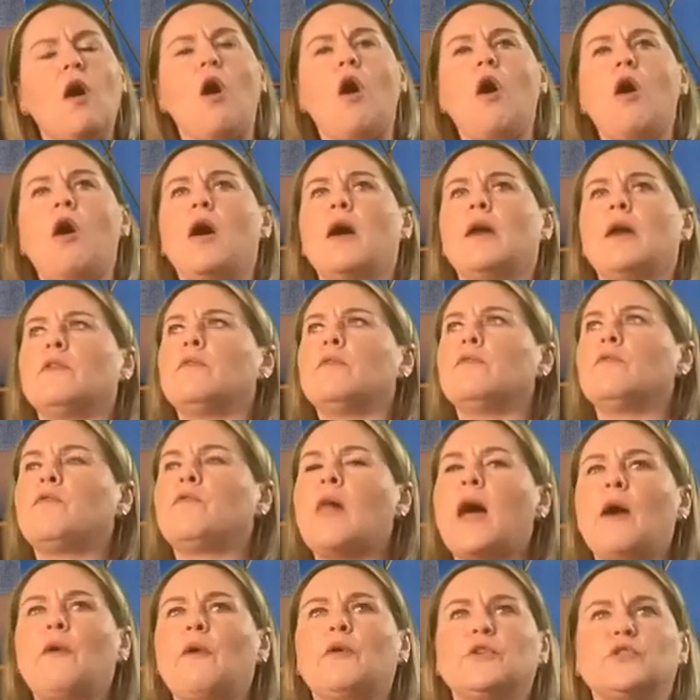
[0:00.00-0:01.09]
on
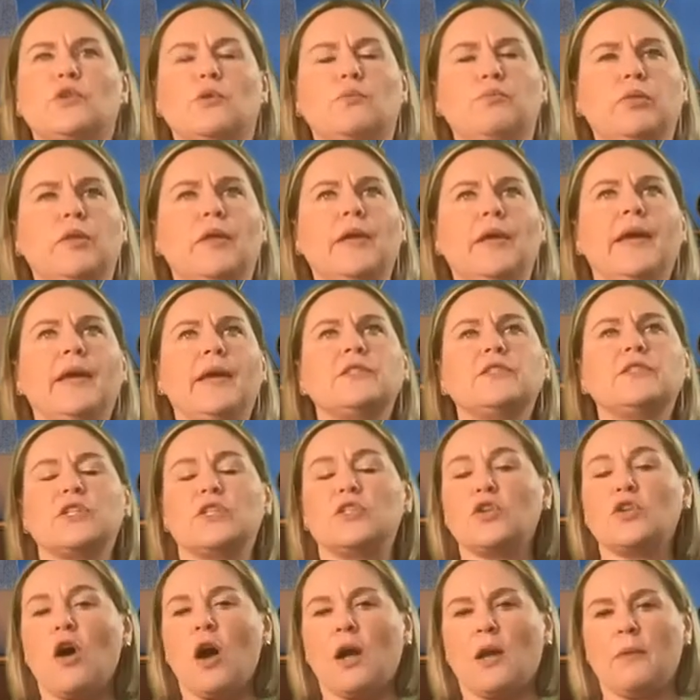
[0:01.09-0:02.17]
flowers or plants and
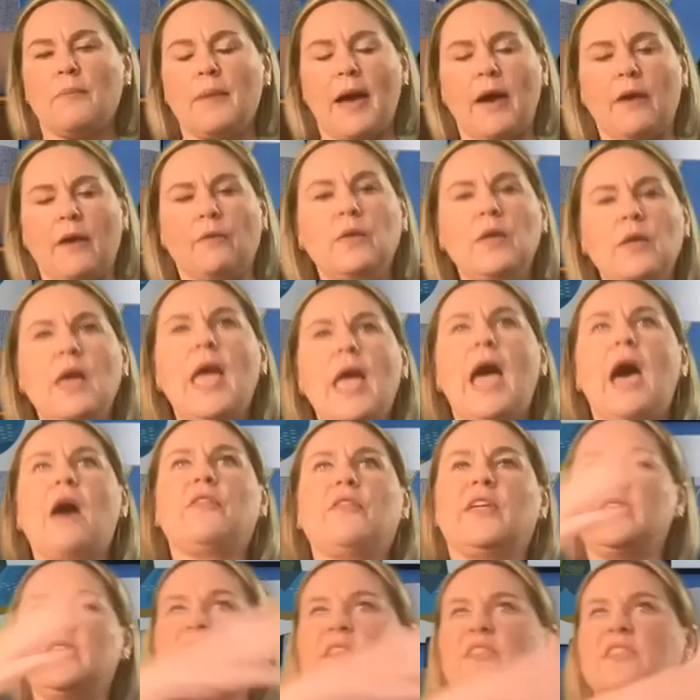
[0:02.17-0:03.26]
talk about how
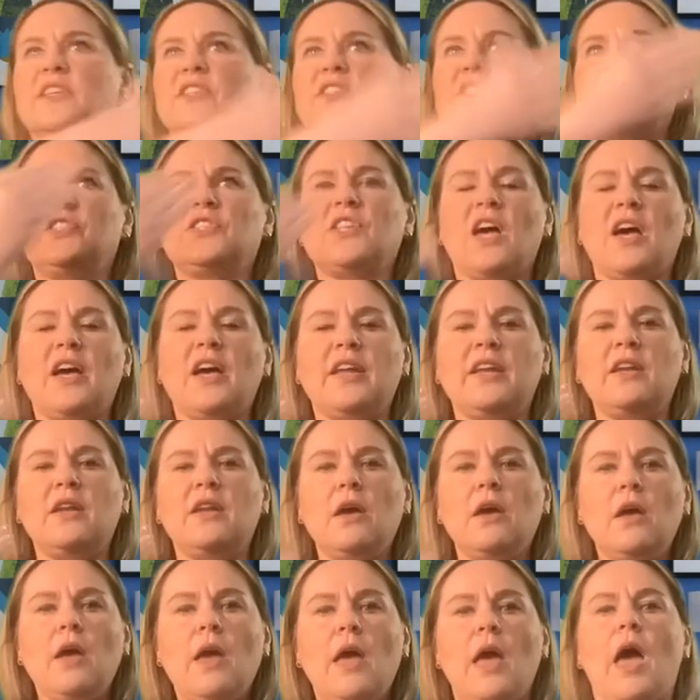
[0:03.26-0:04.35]
they need the sun,